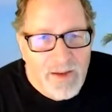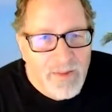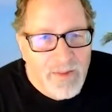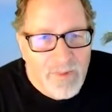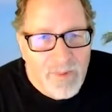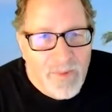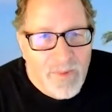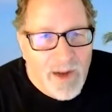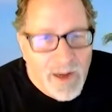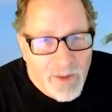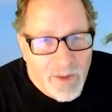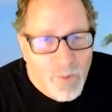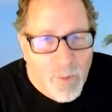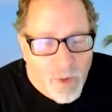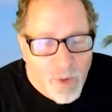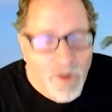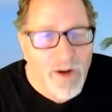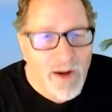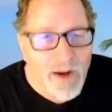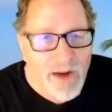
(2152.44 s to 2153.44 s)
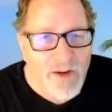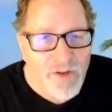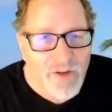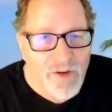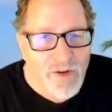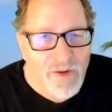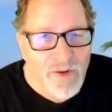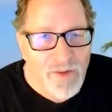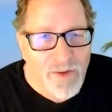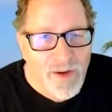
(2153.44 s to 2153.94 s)
my work I
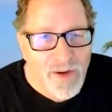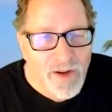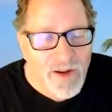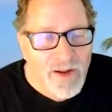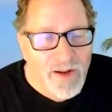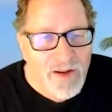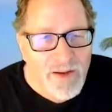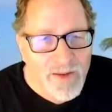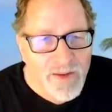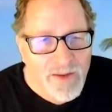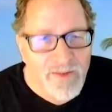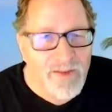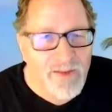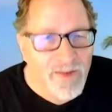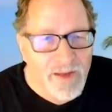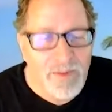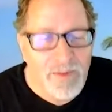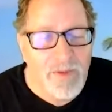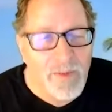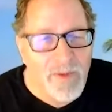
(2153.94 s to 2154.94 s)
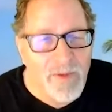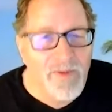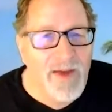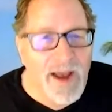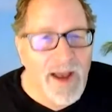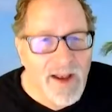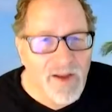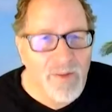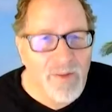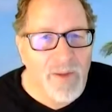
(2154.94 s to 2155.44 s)
do doesn't seem to be
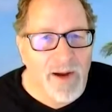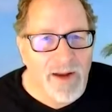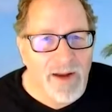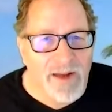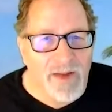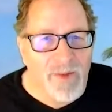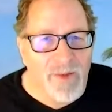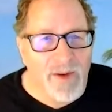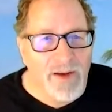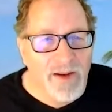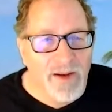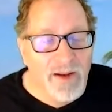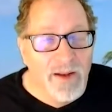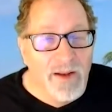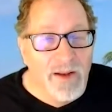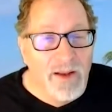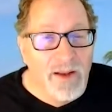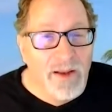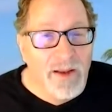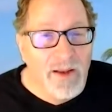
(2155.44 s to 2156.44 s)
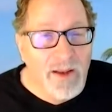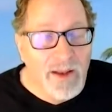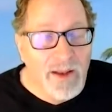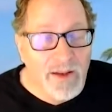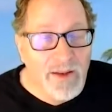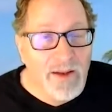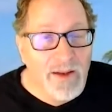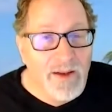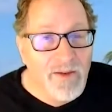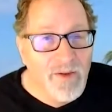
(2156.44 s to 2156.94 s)
valued by anyone.
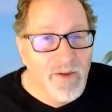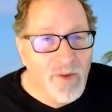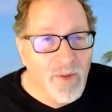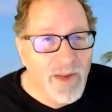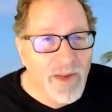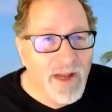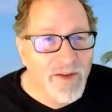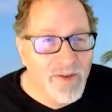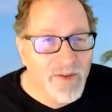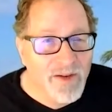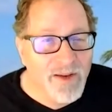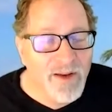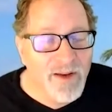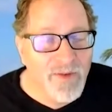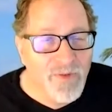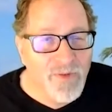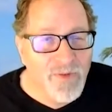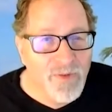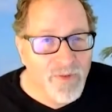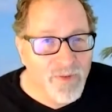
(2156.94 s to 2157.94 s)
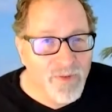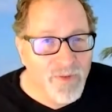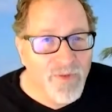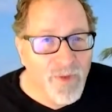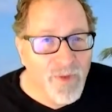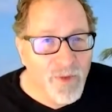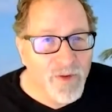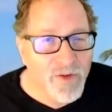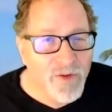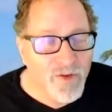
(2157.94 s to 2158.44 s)
And, and so we actually did a f
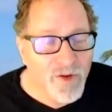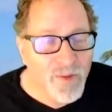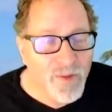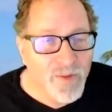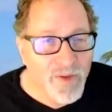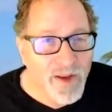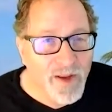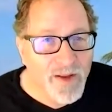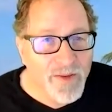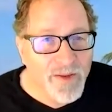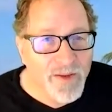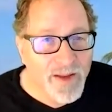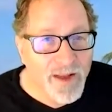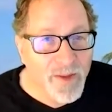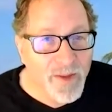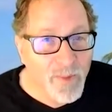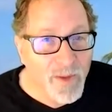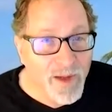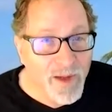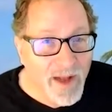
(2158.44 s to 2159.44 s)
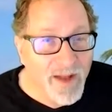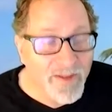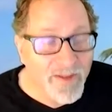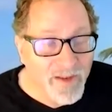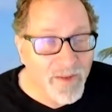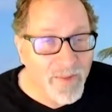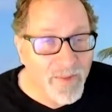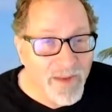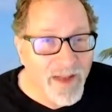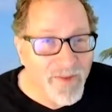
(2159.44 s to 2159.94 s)
focus groups, and, and we got
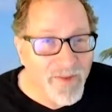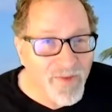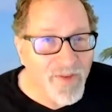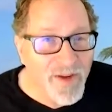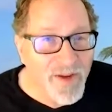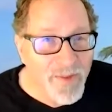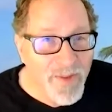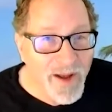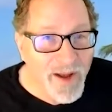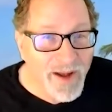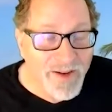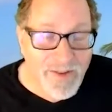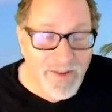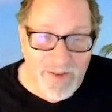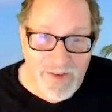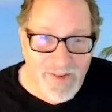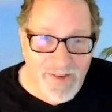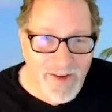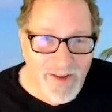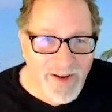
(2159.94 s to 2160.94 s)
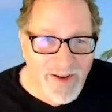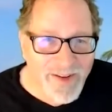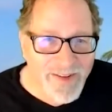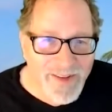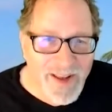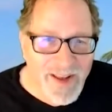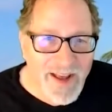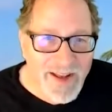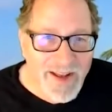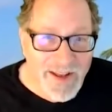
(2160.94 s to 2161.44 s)
some of that feedback, just like I
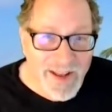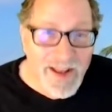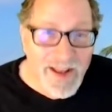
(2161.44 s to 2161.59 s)
said,